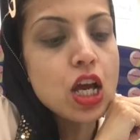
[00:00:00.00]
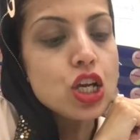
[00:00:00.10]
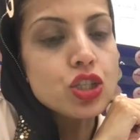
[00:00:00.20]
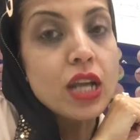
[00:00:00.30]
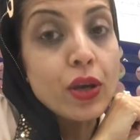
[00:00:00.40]

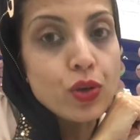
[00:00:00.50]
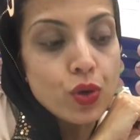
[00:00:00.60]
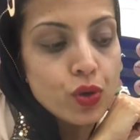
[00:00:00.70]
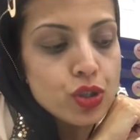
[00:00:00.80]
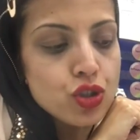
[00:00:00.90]
So now you're
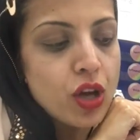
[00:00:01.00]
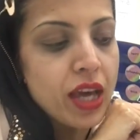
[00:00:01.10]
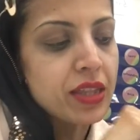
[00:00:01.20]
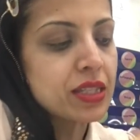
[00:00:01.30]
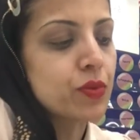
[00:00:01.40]
going to try
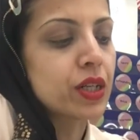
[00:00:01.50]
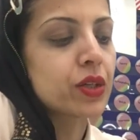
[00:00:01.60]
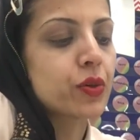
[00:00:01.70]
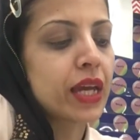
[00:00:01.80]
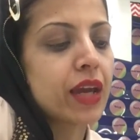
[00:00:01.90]
this work,
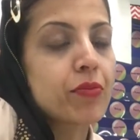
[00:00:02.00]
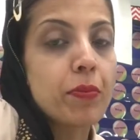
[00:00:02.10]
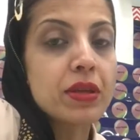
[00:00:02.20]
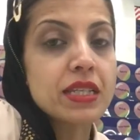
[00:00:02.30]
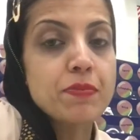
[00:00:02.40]
okay?
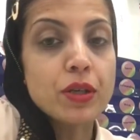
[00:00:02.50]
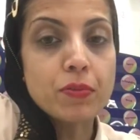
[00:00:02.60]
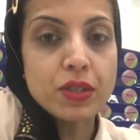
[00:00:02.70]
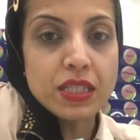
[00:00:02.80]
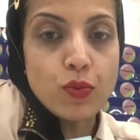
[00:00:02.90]
Remember this book,
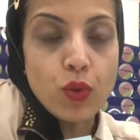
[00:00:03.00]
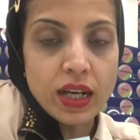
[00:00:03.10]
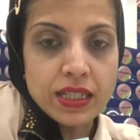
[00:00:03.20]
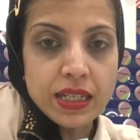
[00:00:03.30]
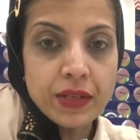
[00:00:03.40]
Mercy
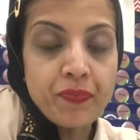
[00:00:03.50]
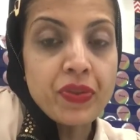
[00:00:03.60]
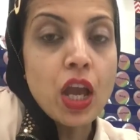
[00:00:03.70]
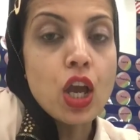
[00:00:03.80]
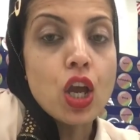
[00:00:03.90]
Watson?
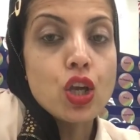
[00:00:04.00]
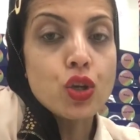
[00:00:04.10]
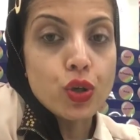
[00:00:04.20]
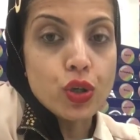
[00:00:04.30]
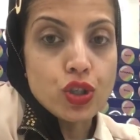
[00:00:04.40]

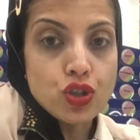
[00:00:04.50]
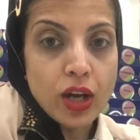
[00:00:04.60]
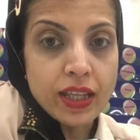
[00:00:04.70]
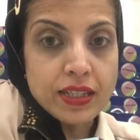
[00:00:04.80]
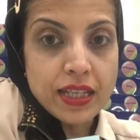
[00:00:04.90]
You're going to
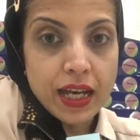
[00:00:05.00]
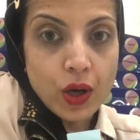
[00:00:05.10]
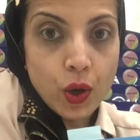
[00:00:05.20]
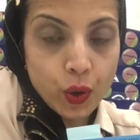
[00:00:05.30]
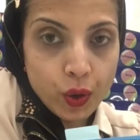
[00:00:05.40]
try this at
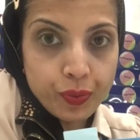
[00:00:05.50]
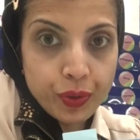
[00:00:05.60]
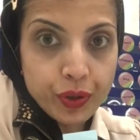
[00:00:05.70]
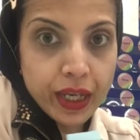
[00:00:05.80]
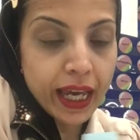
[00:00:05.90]
home,
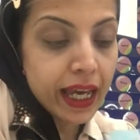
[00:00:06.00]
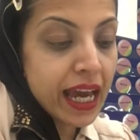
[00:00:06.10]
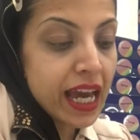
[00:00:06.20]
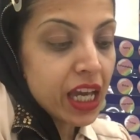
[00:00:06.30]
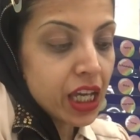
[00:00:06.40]

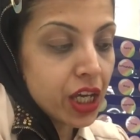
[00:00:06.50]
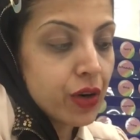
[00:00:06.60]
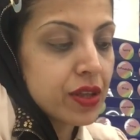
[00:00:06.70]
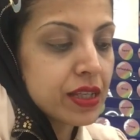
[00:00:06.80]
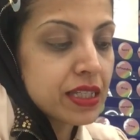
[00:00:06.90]
okay? Here
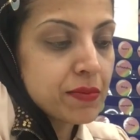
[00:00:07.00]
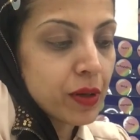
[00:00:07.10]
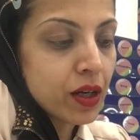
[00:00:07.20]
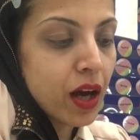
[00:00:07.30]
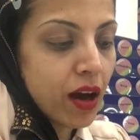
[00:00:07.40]
in this
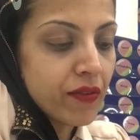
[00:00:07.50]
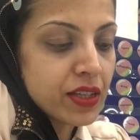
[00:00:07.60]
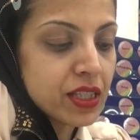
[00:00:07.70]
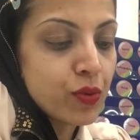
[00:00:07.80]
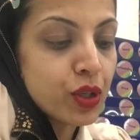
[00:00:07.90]
book,
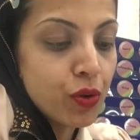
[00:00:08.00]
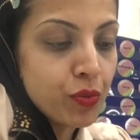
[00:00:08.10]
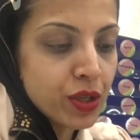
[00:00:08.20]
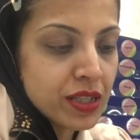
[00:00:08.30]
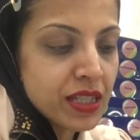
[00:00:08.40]
obviously we know
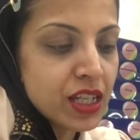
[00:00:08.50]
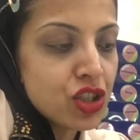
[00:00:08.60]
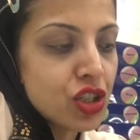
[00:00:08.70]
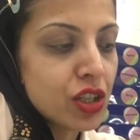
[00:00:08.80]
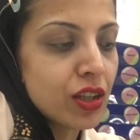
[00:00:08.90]
Mercy,
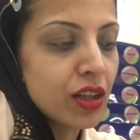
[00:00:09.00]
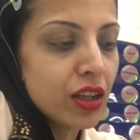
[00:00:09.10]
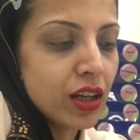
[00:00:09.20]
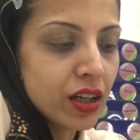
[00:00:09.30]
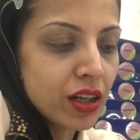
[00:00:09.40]
she
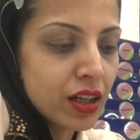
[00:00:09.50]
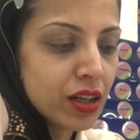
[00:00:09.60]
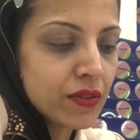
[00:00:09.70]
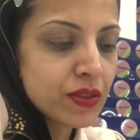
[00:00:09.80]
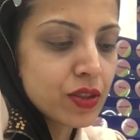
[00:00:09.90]

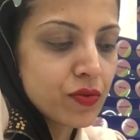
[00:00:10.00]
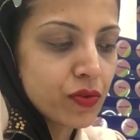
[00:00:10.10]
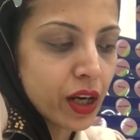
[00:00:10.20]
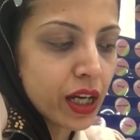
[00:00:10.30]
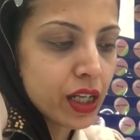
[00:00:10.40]
loves
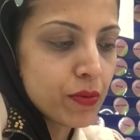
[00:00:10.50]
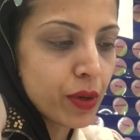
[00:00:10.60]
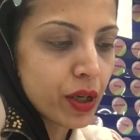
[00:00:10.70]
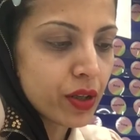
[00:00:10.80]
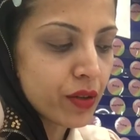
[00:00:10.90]

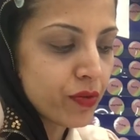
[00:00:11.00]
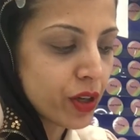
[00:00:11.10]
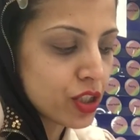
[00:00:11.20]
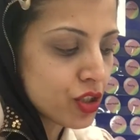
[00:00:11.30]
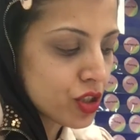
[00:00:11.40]
buttered
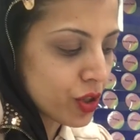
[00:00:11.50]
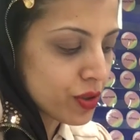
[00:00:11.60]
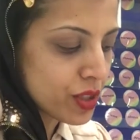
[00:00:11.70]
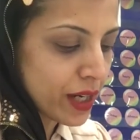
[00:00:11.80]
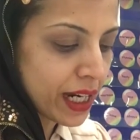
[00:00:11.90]
French
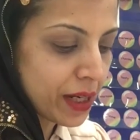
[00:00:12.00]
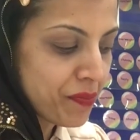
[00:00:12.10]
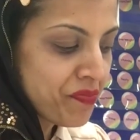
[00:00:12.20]
toast, right?